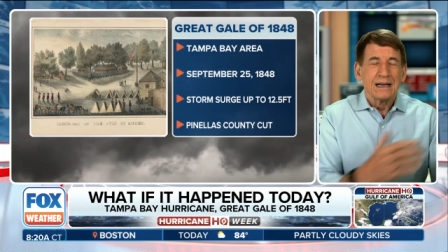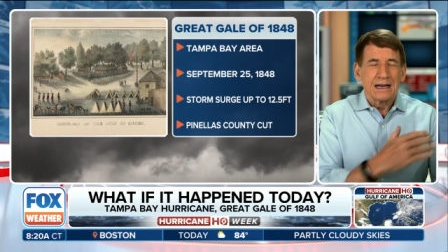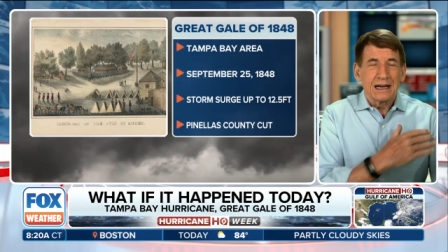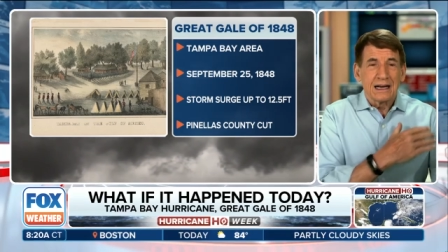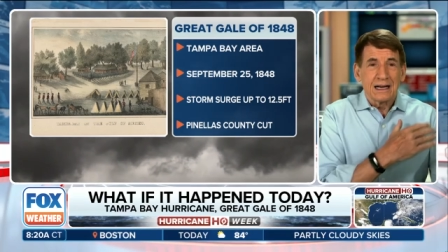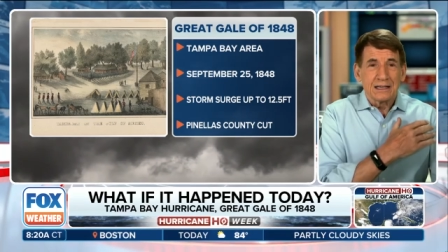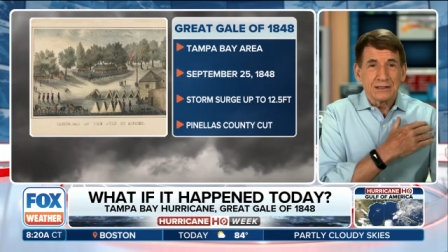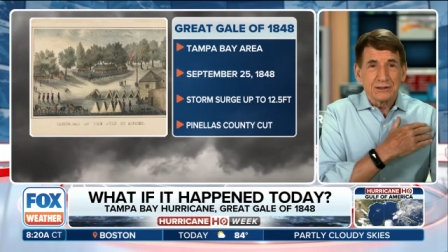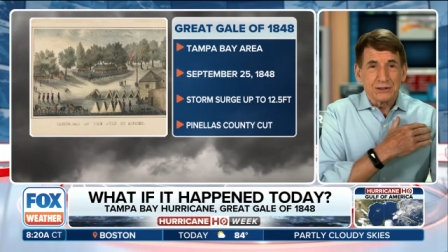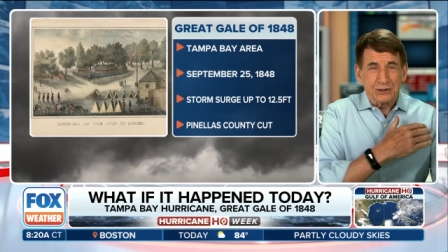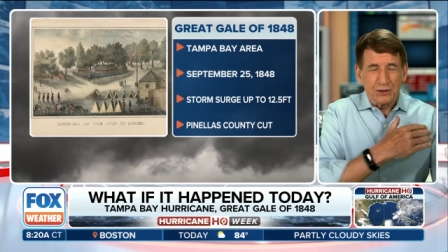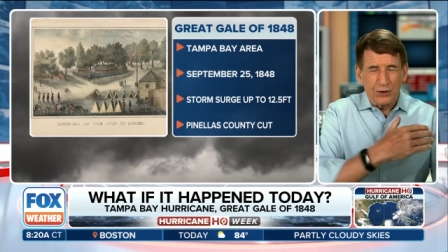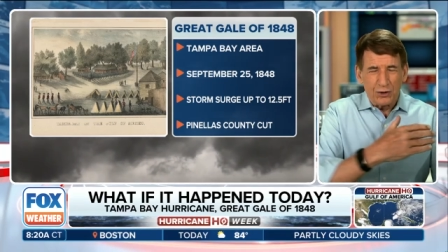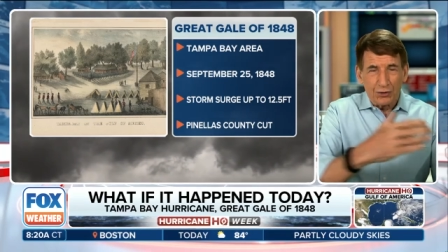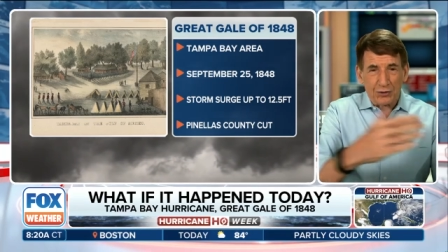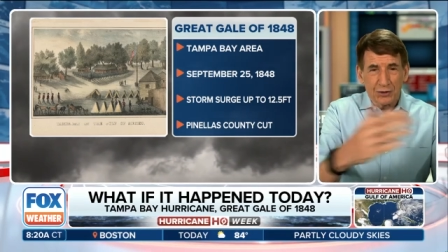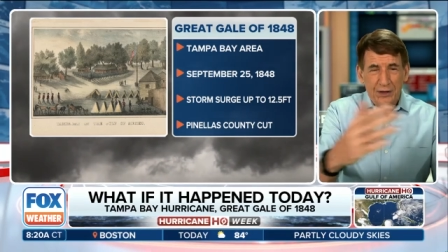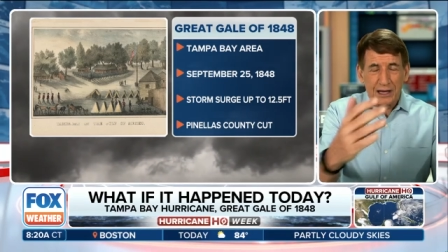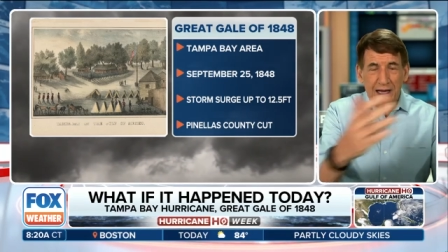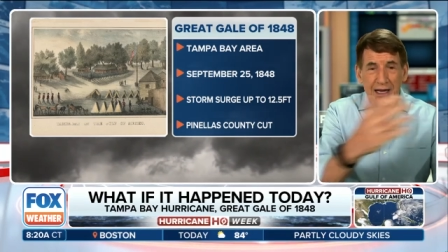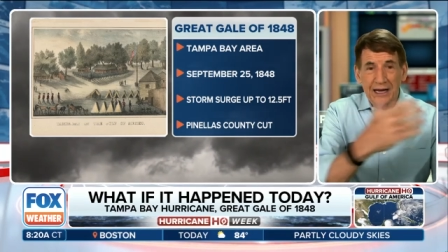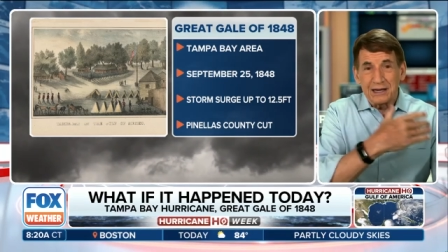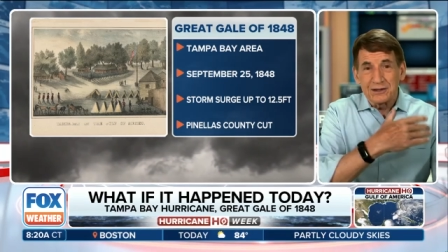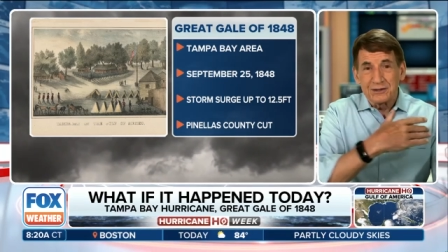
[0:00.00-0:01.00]
And so
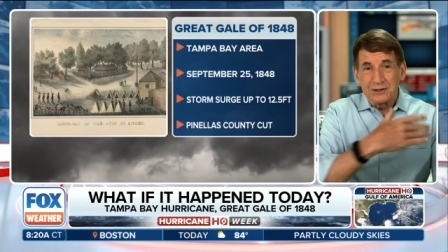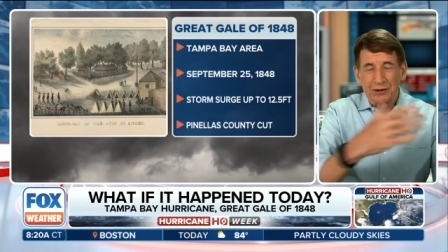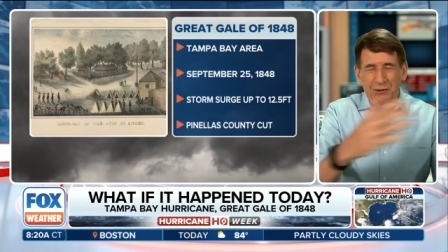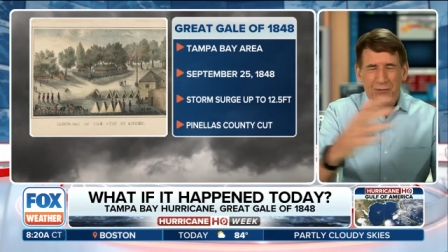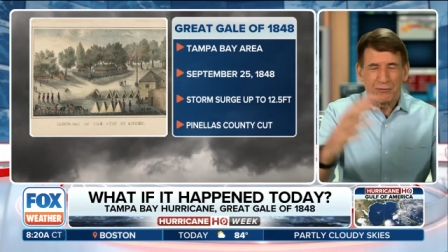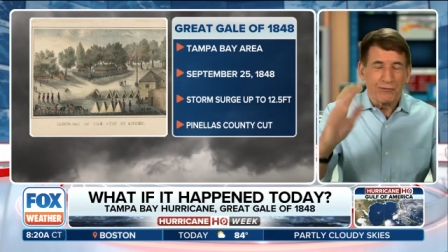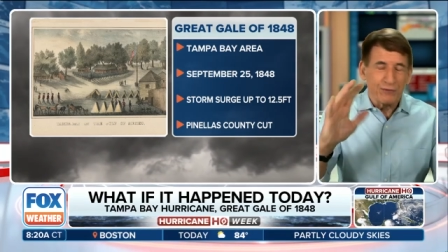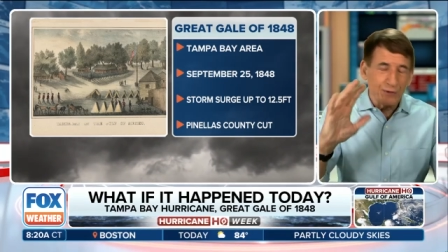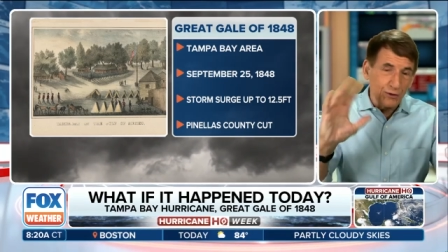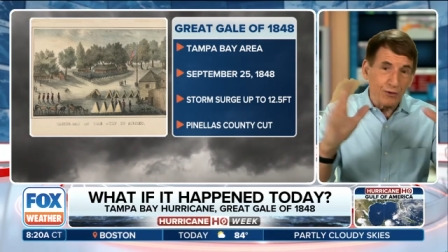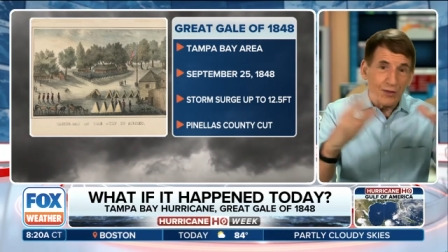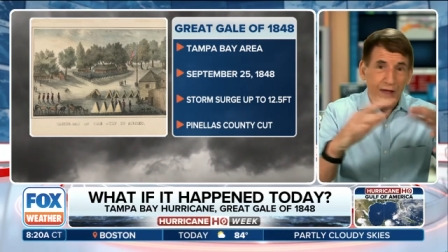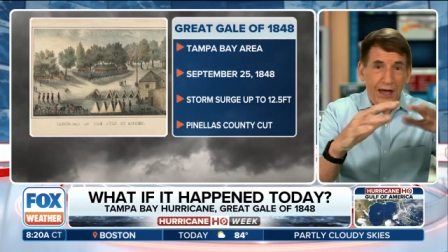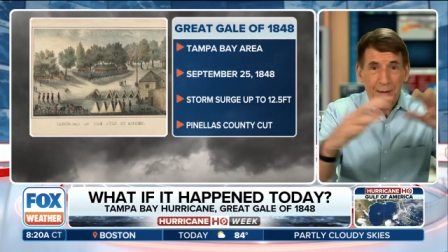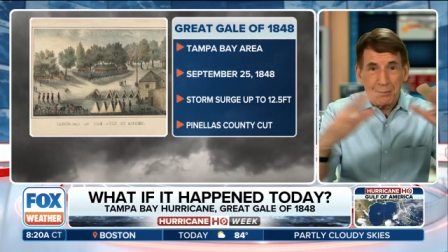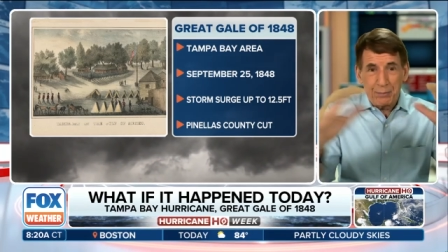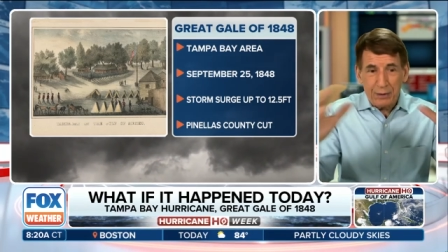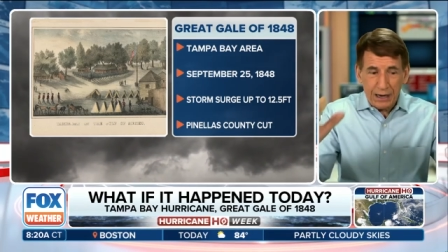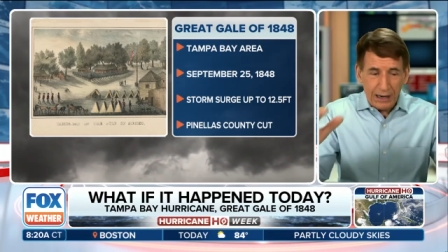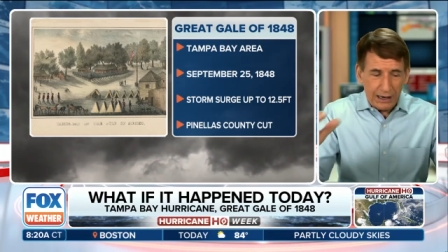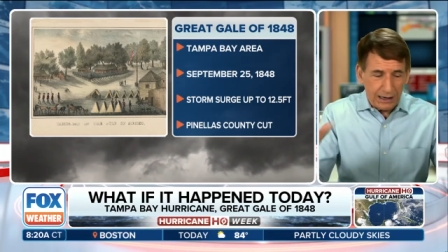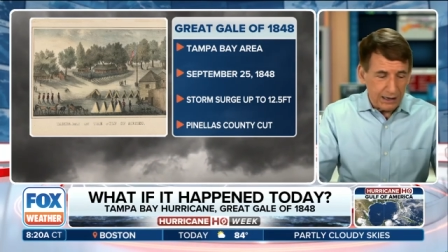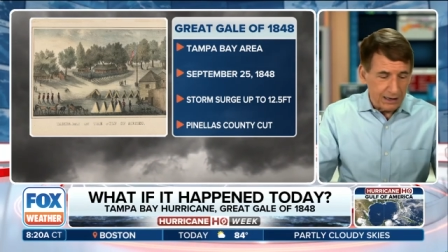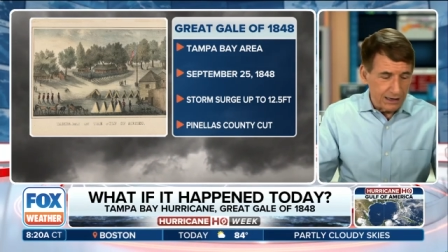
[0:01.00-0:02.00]
they had to fill
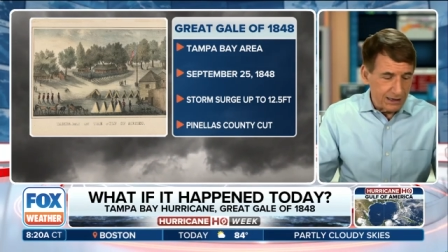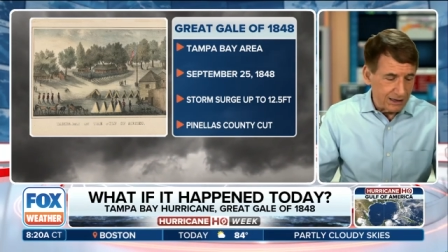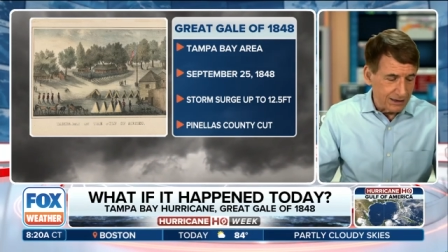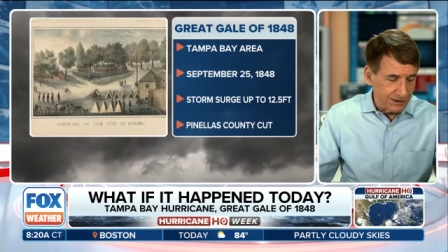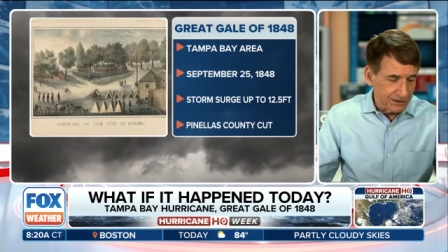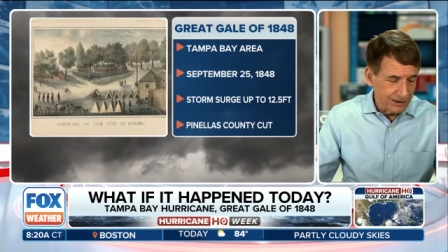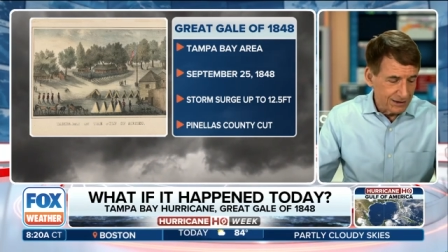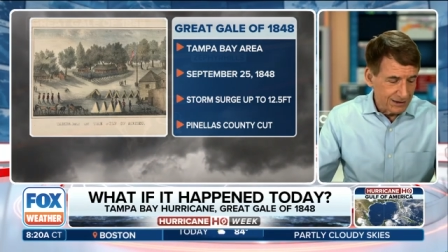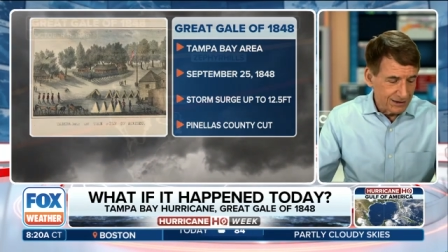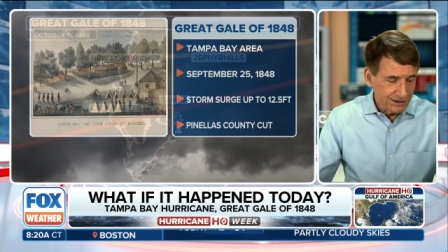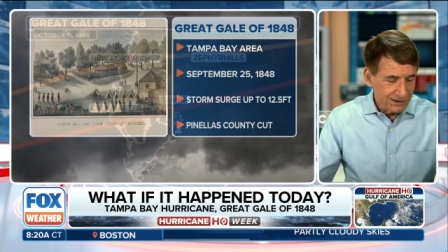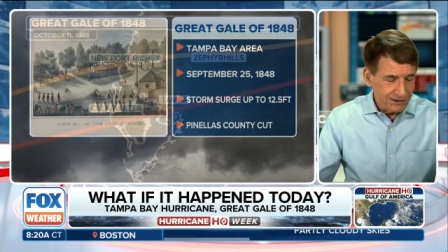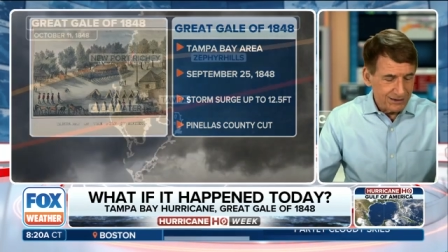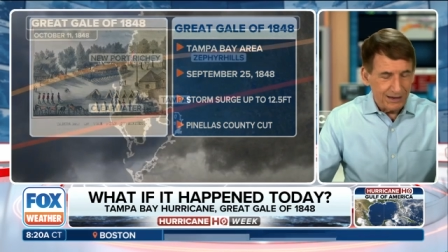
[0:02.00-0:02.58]
that back in